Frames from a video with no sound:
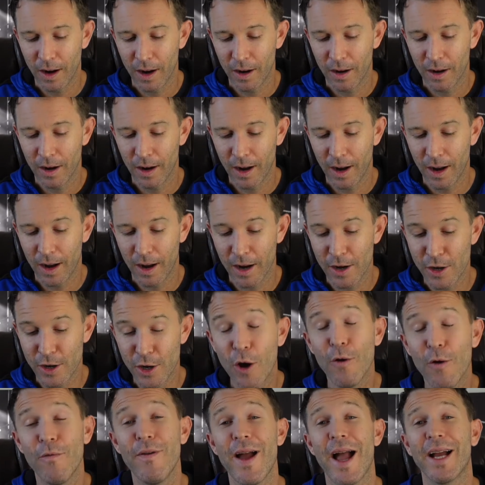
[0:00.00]

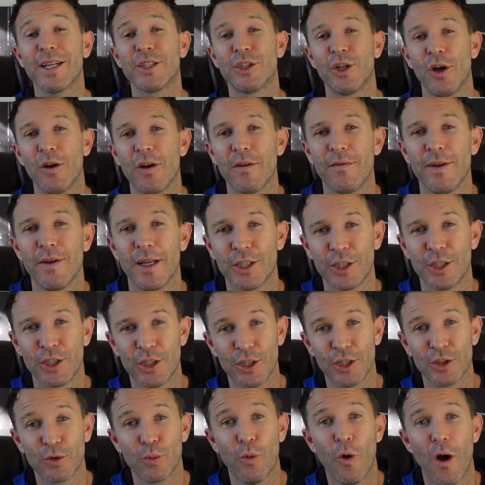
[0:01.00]
Novak Djokovic
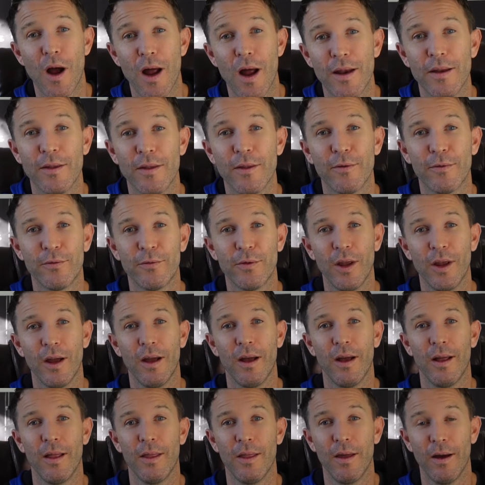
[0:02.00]
just won
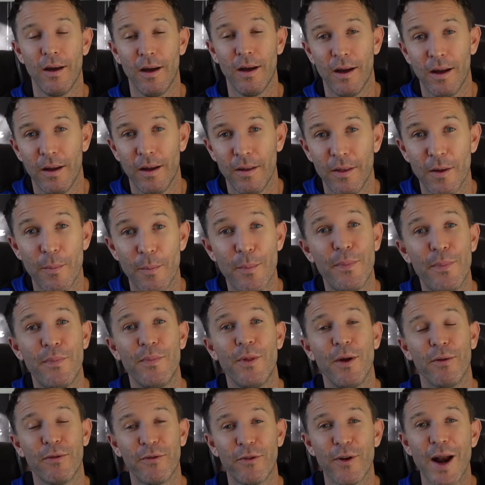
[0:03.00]

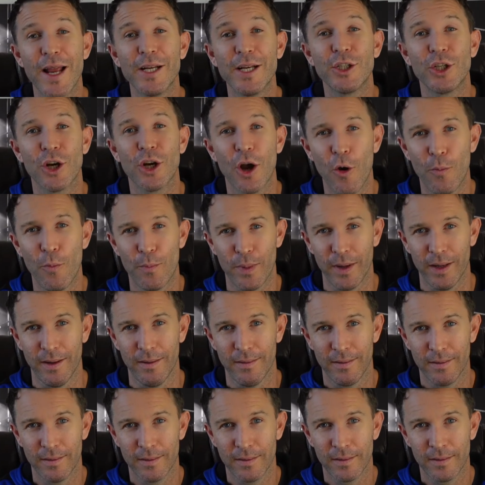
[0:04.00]
the French Open,
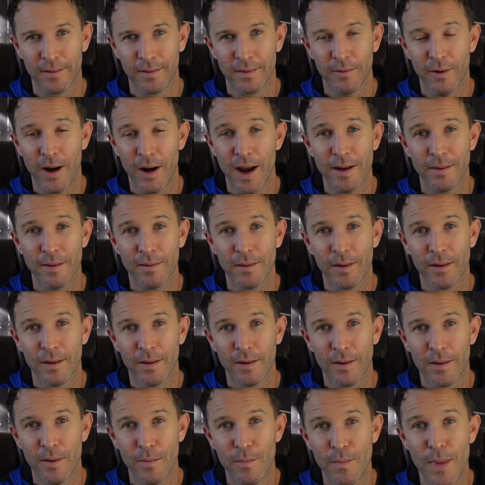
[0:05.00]
right?
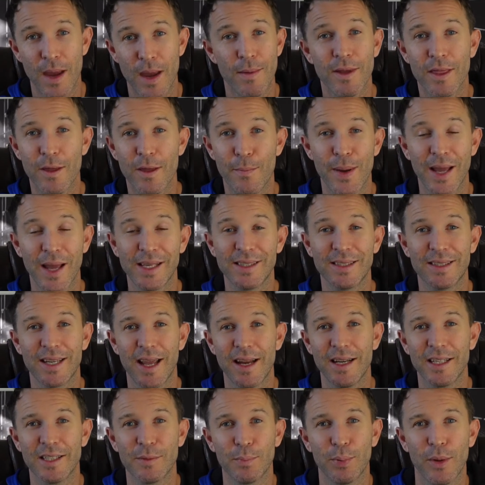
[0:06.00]
Maybe the best
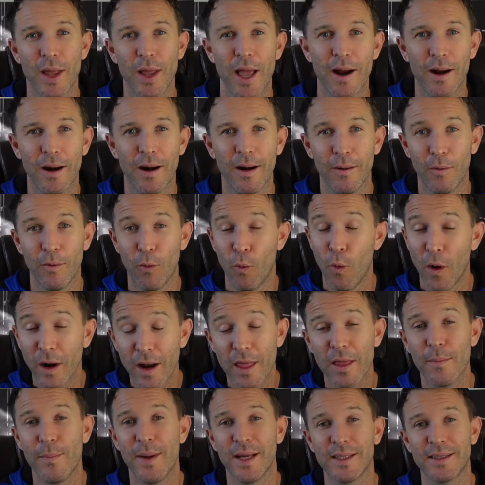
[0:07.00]
tennis player, one
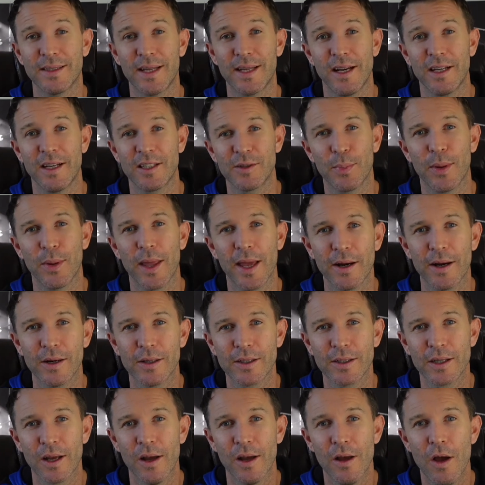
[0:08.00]
of the best tennis
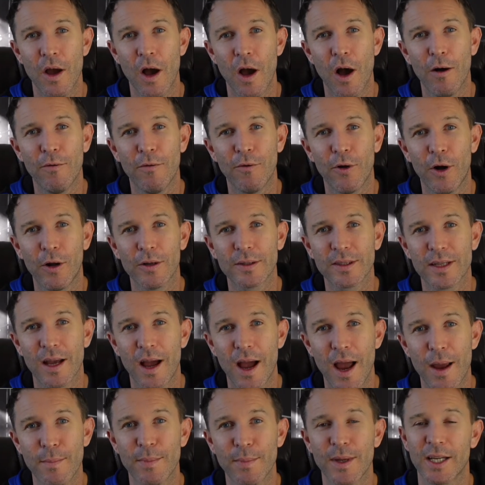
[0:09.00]
players of all
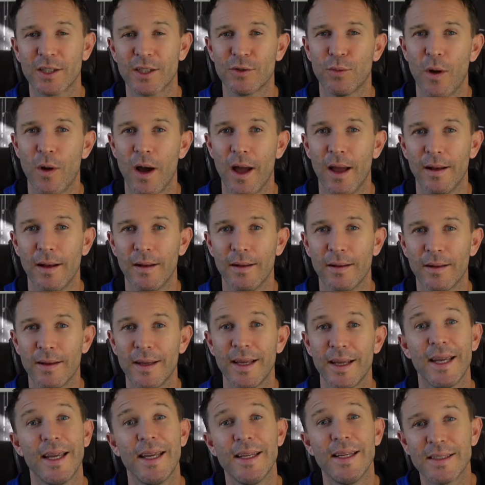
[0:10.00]
time. Guess
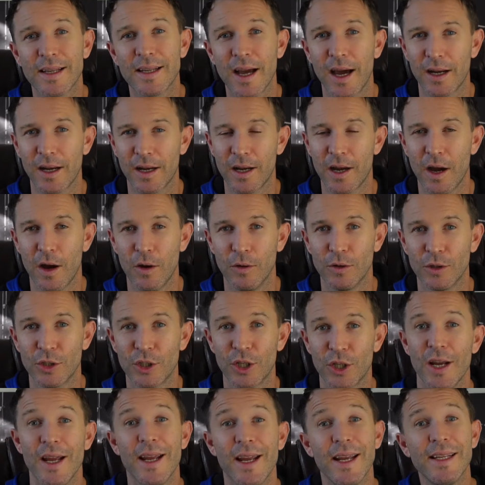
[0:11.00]
what? He's got a
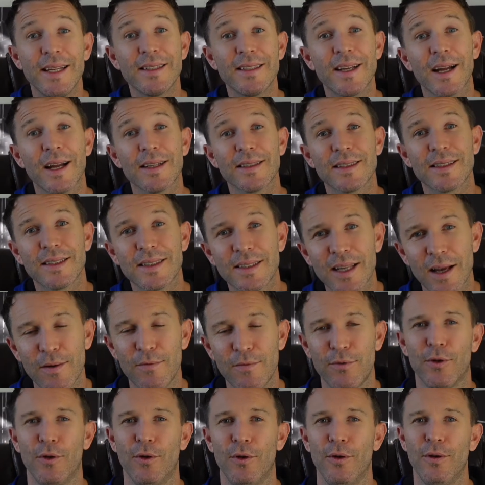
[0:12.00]
coach. He's got
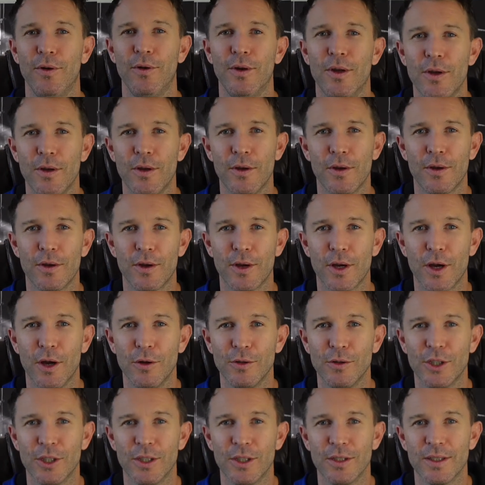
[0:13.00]
several
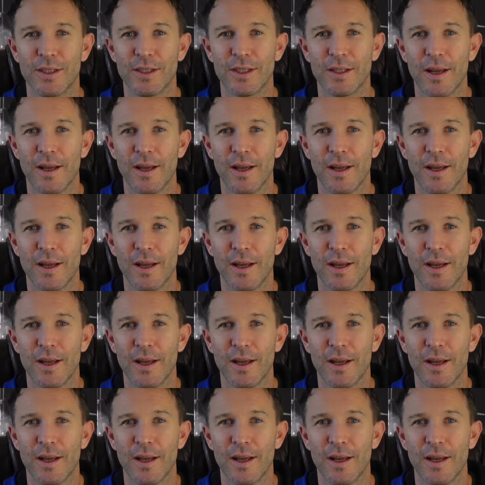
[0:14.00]
coaches.